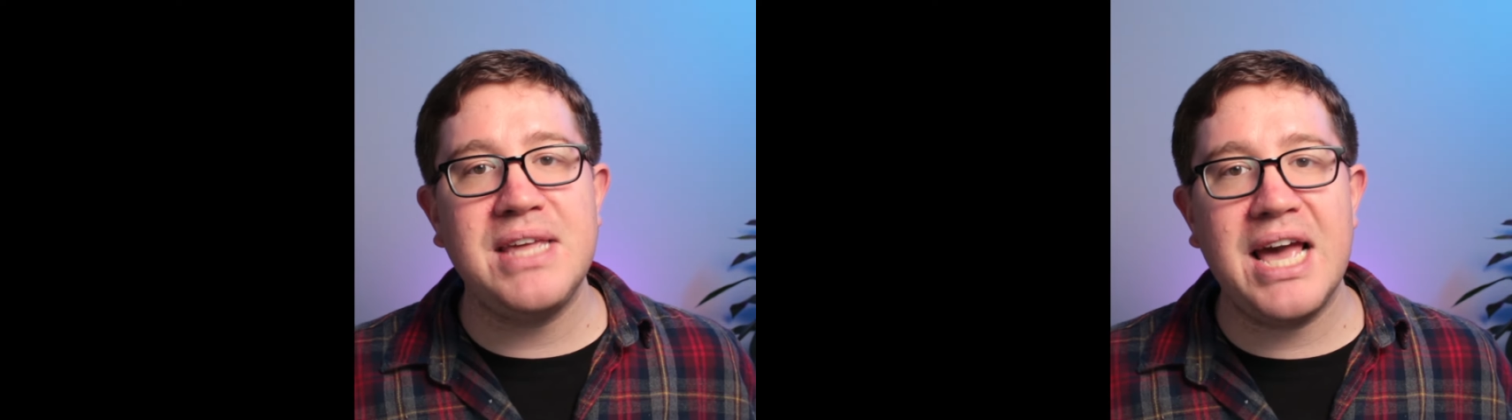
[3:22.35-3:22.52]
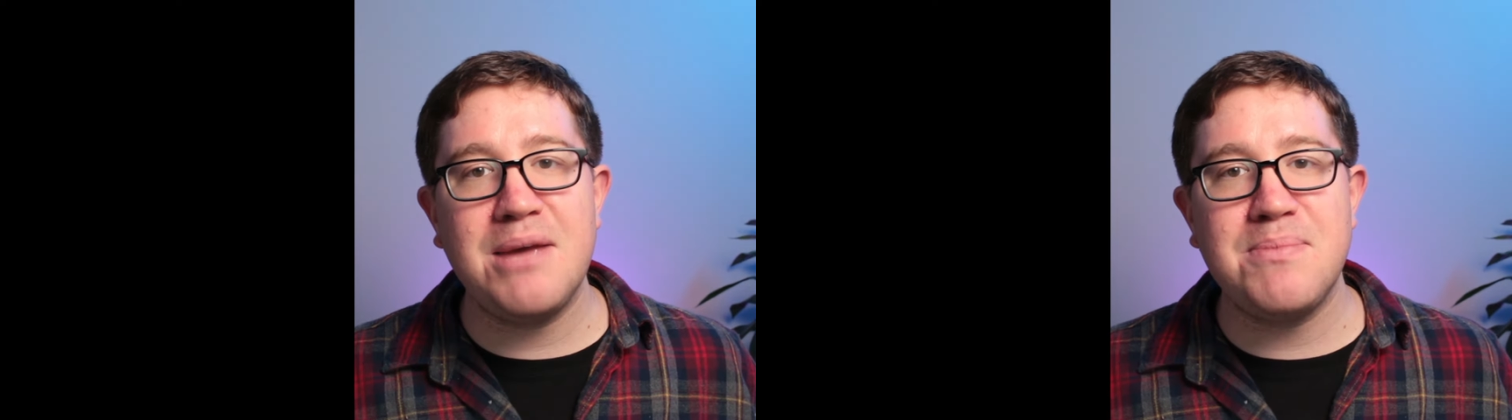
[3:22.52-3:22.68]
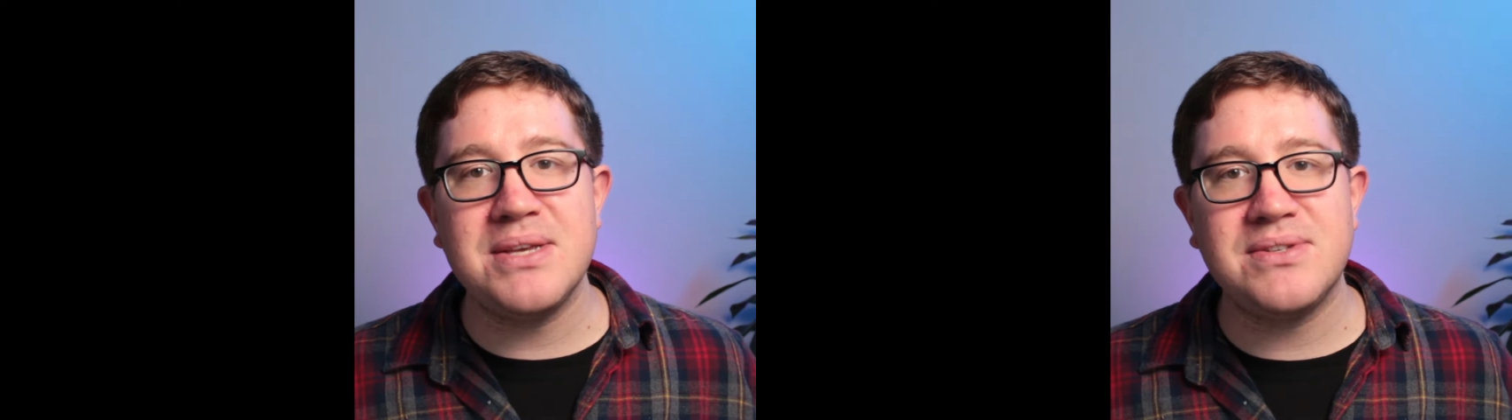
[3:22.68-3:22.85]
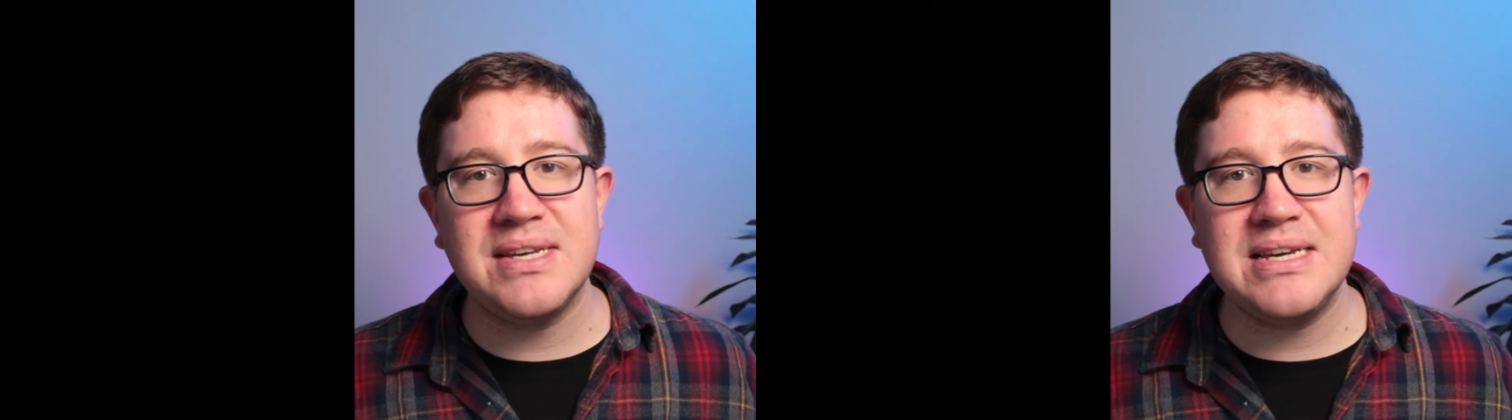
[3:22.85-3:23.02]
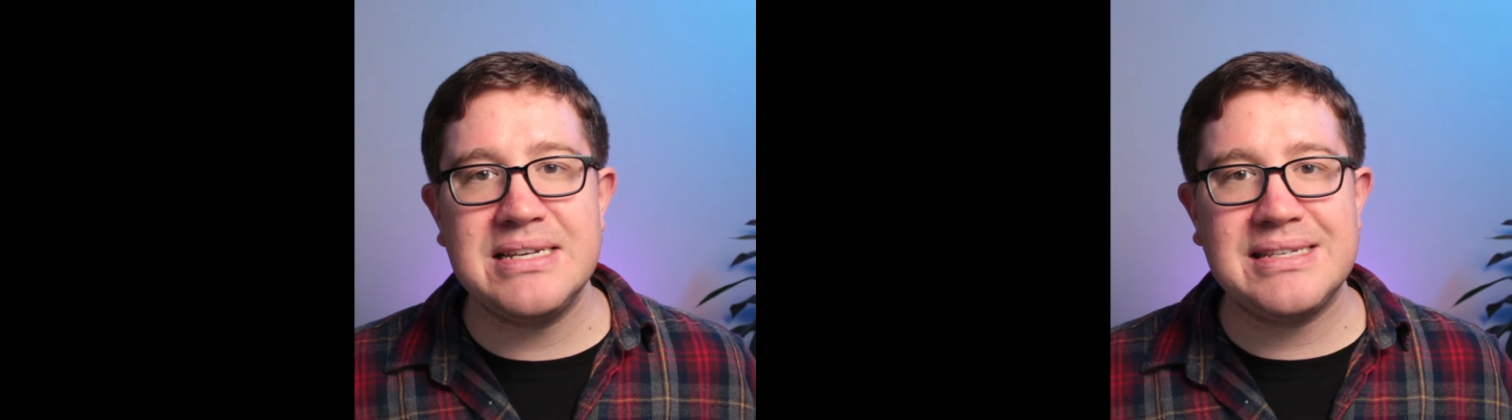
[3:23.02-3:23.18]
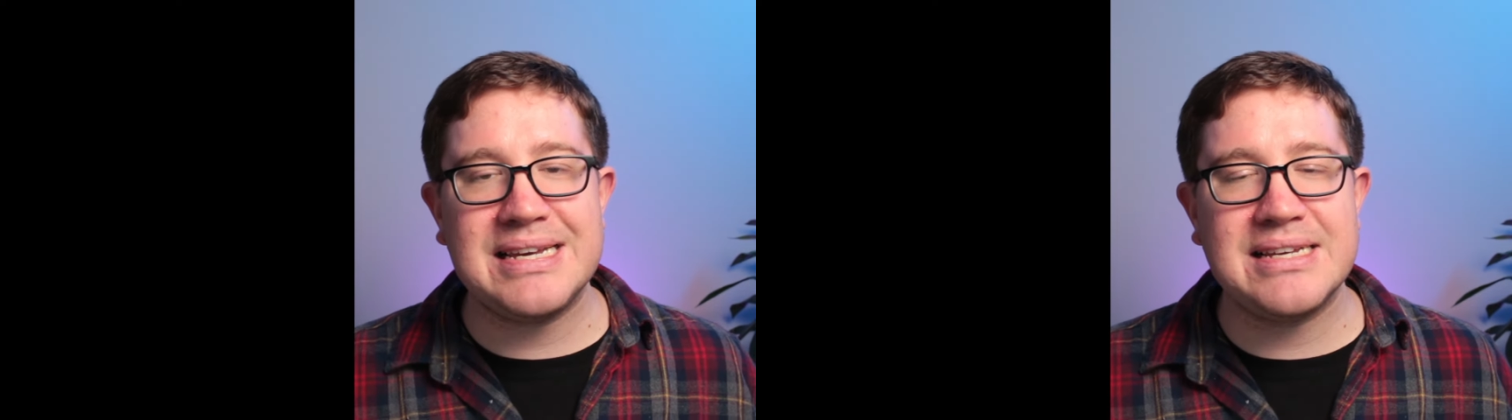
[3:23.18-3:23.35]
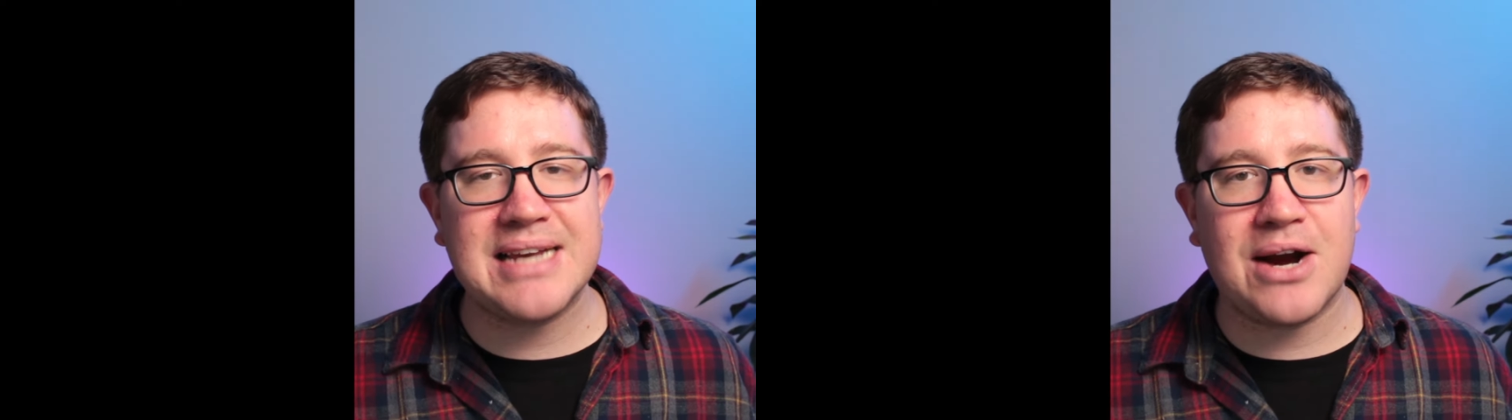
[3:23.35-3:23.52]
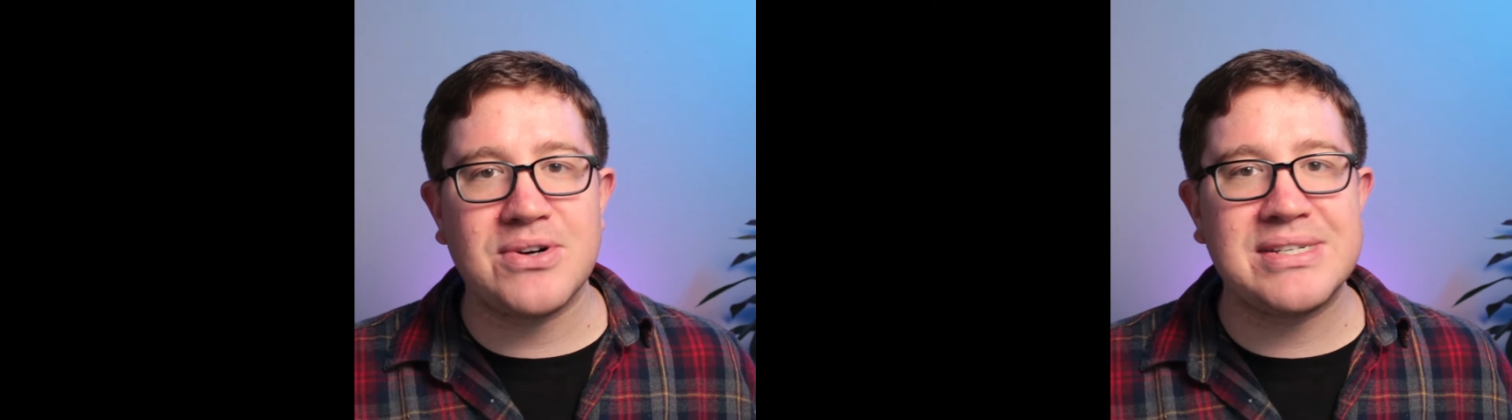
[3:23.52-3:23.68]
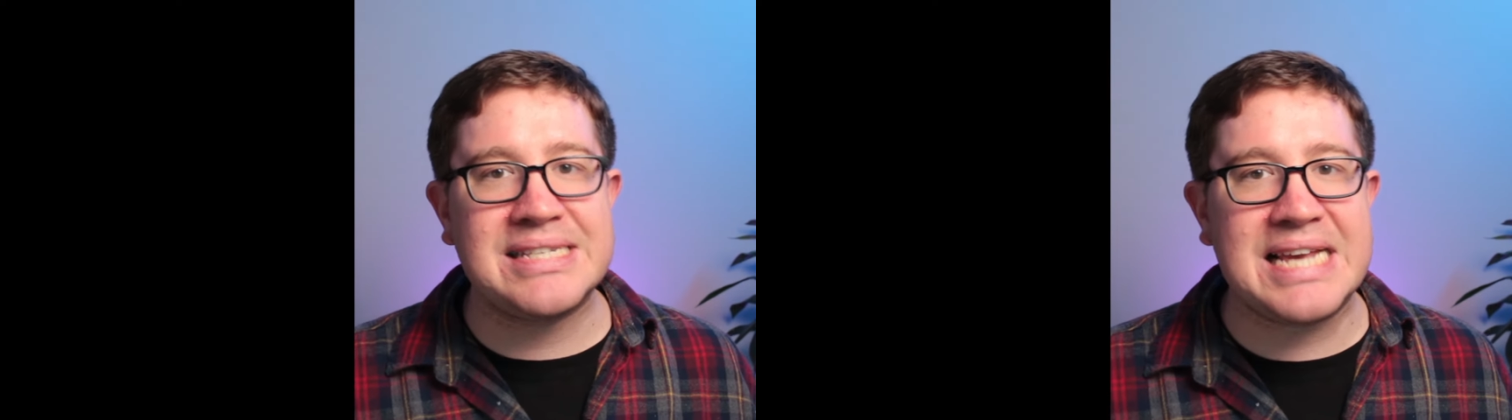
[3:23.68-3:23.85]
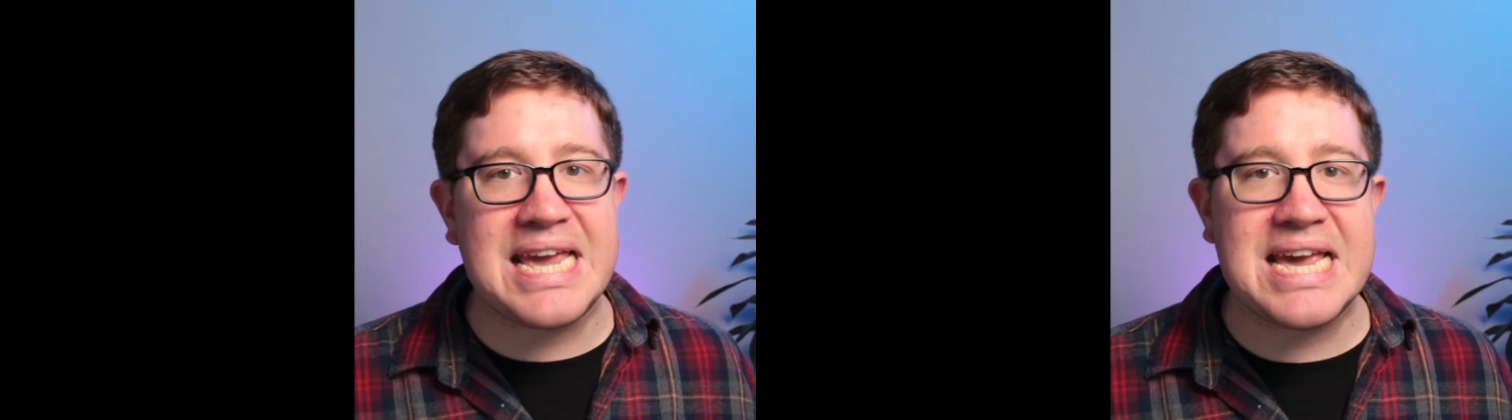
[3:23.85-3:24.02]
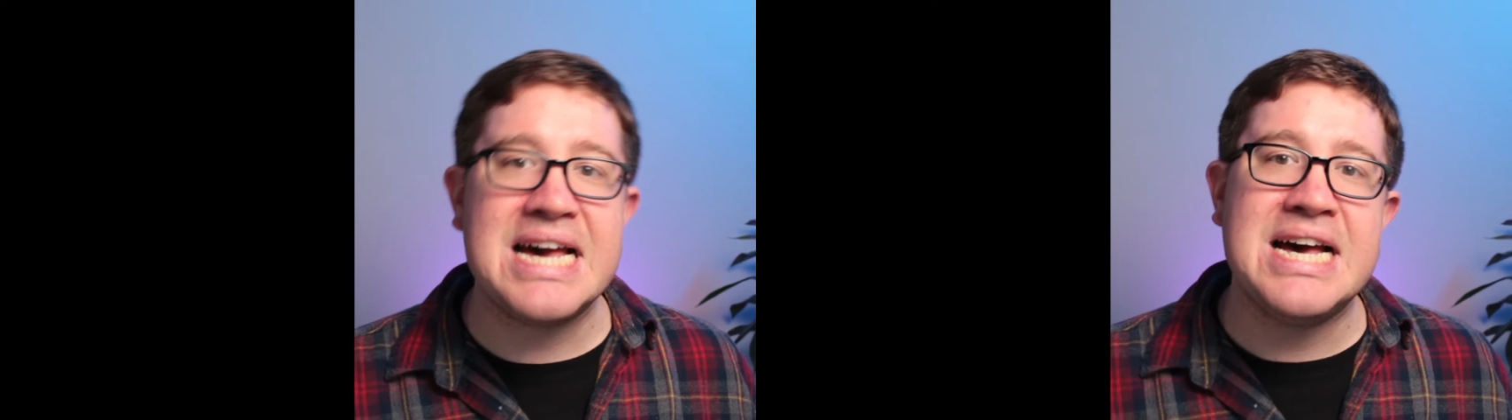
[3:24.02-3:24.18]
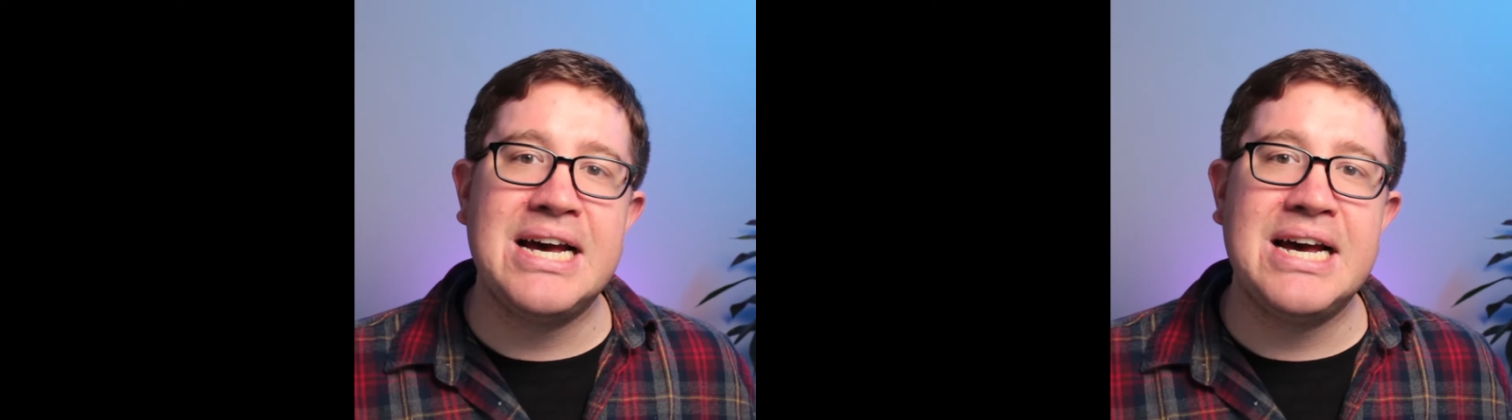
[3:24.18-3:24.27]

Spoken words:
ABCs is our C,